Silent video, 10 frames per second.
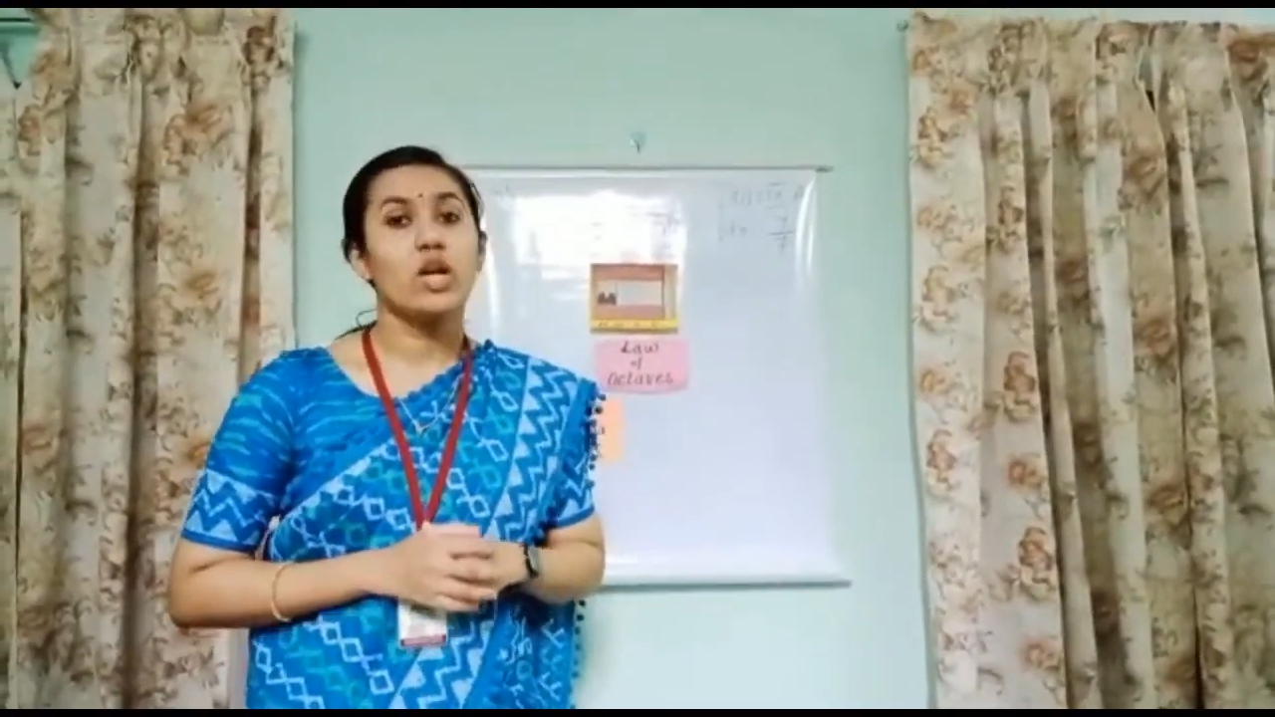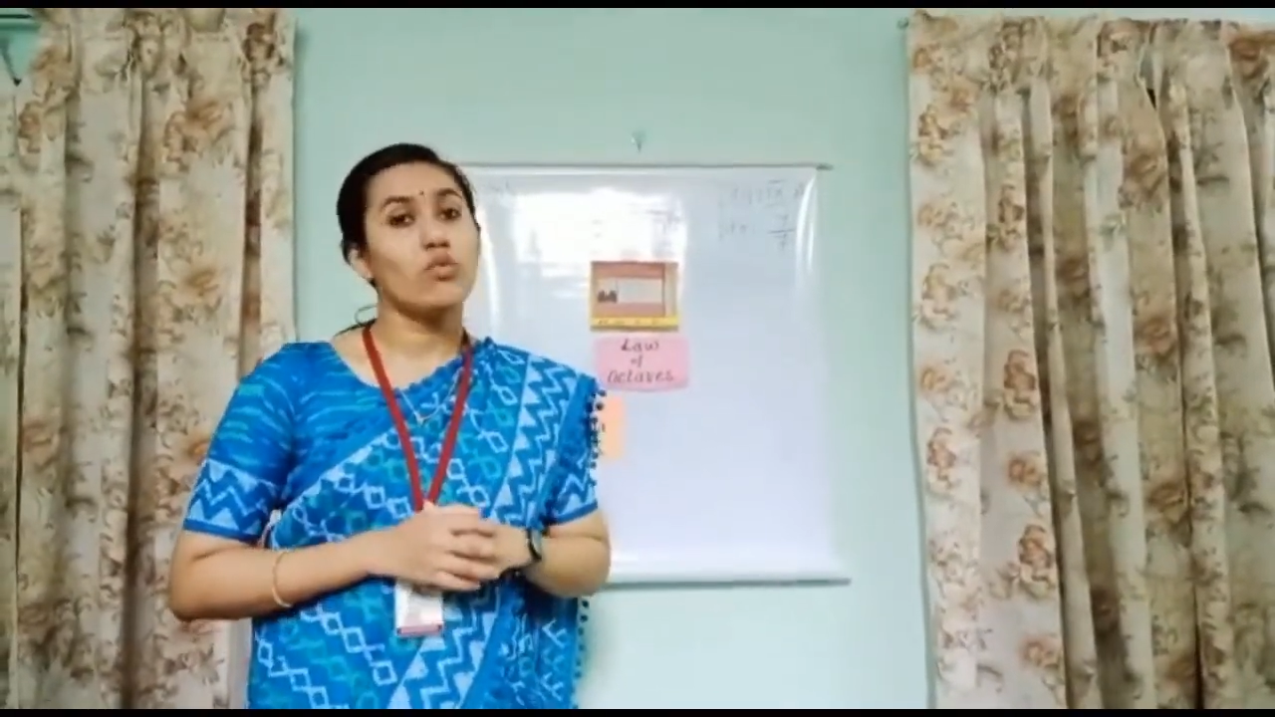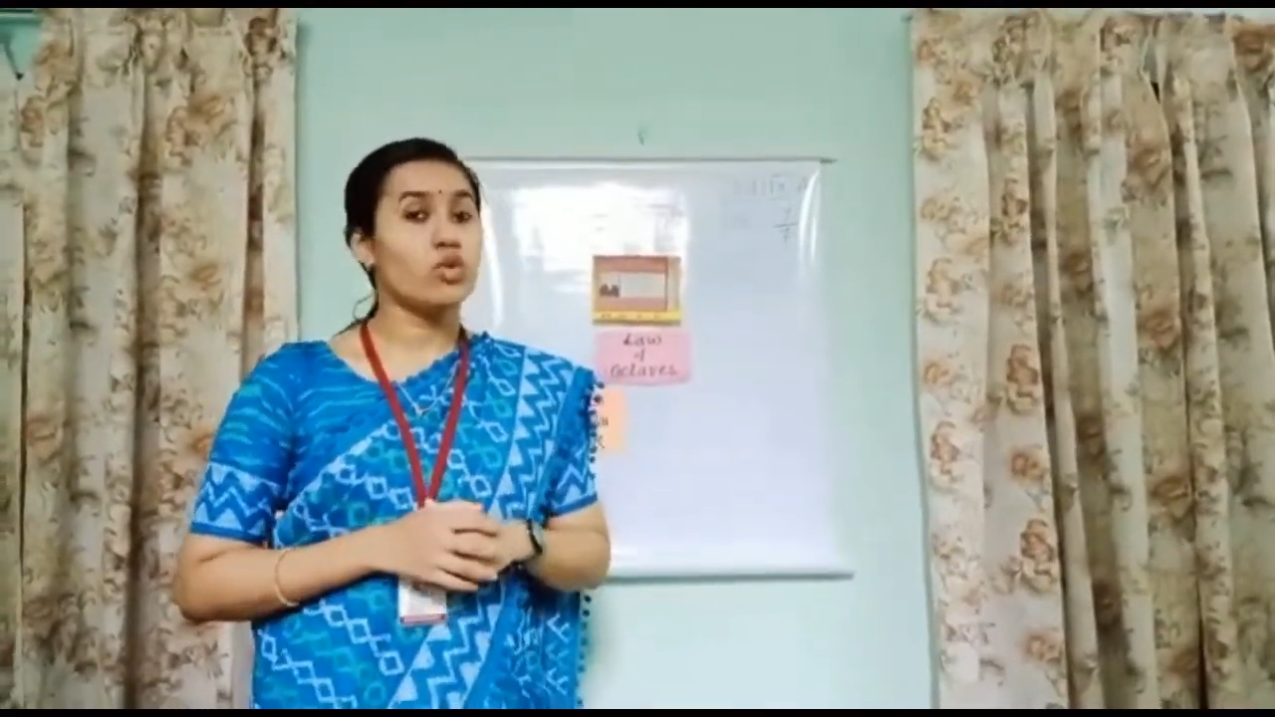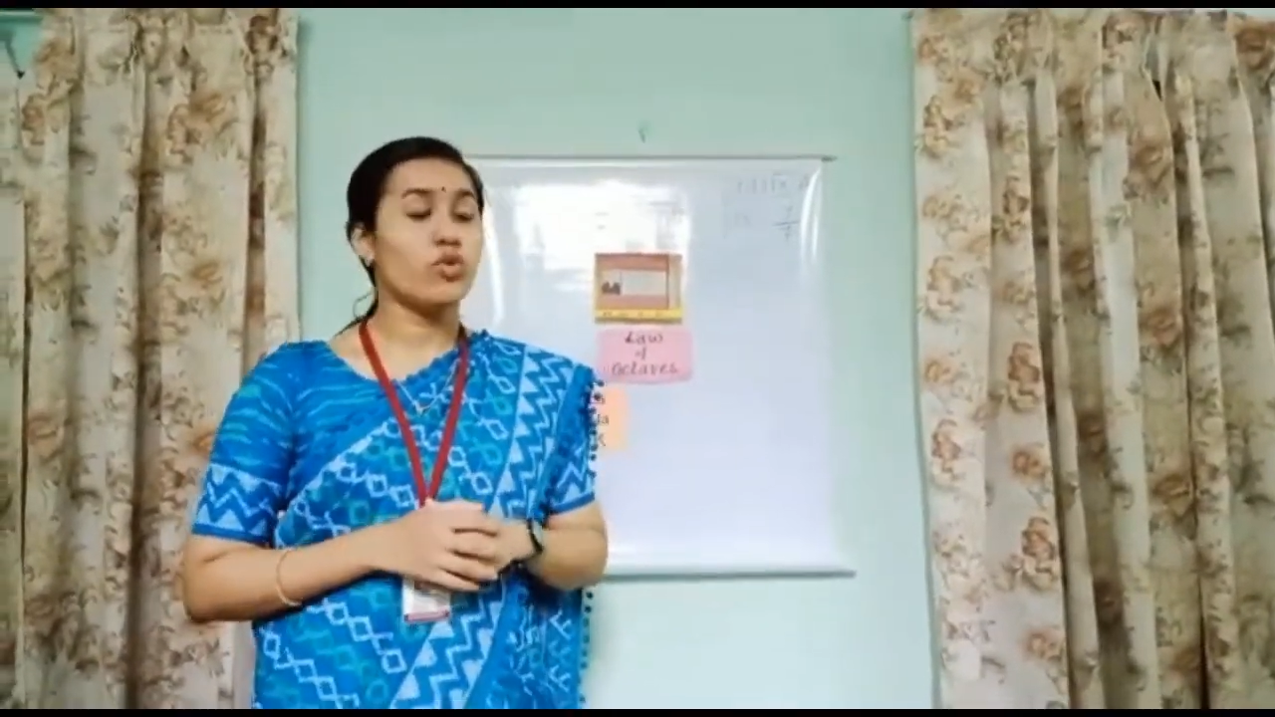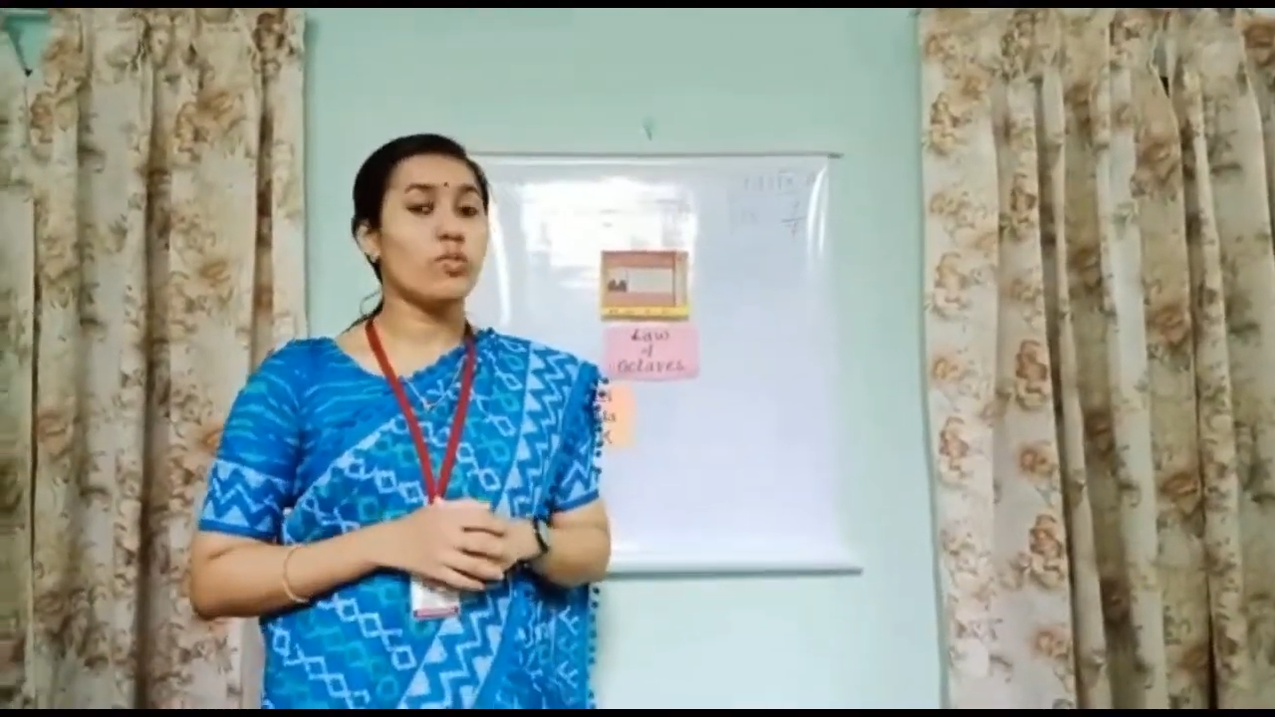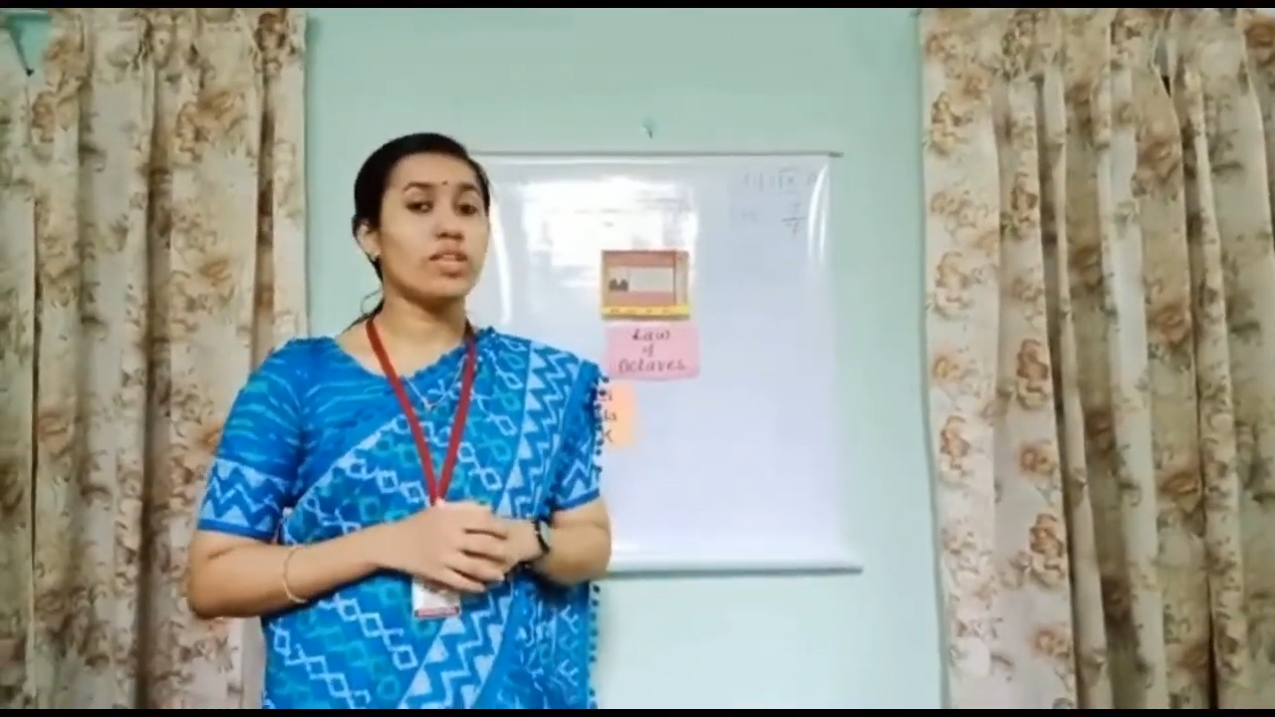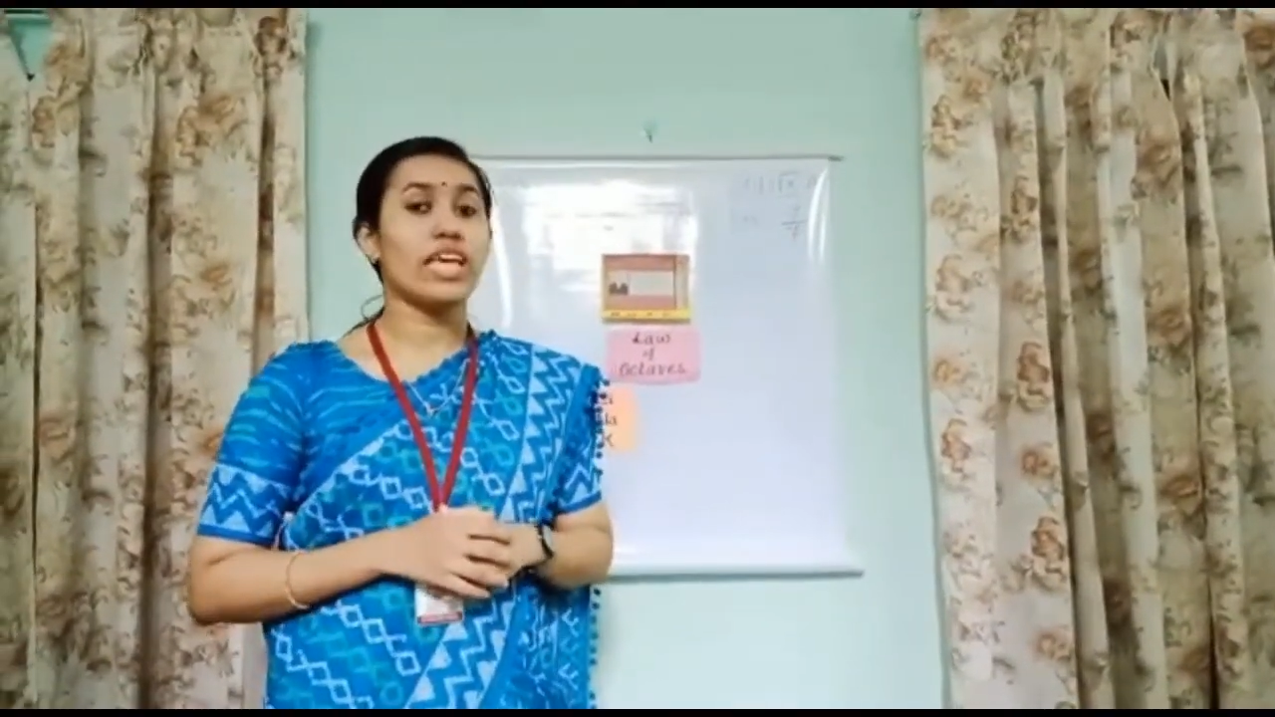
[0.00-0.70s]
what will be the